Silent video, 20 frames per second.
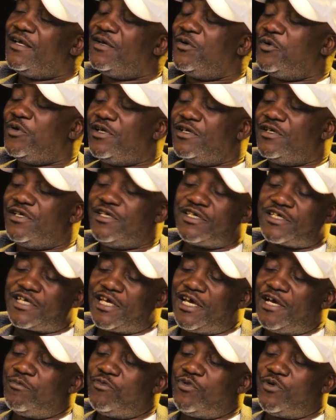He
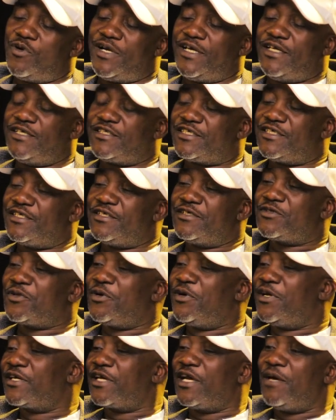came, we were eating,
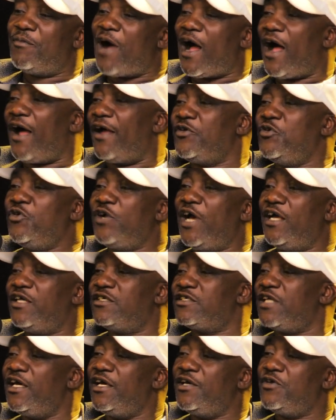so he came, you
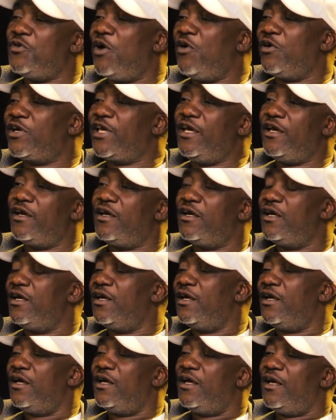guys, hey, you are okay?
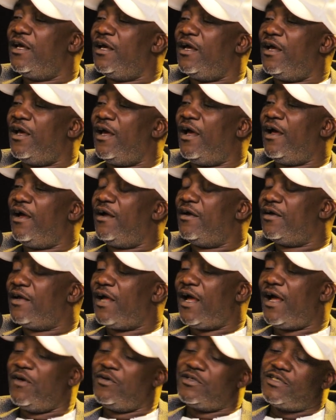
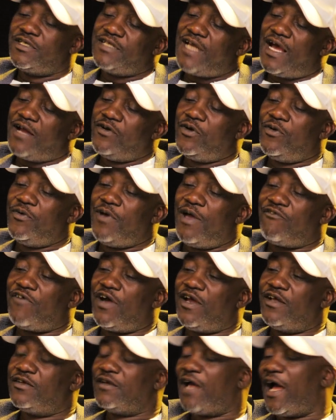I said, no, we are
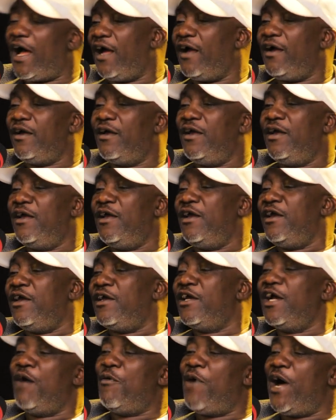fine.
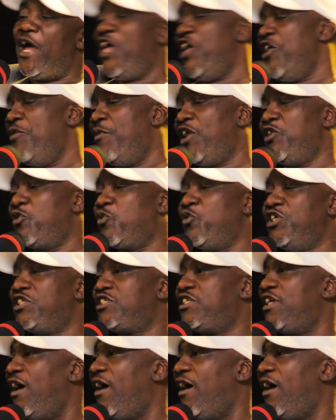Ingawa balikuisa.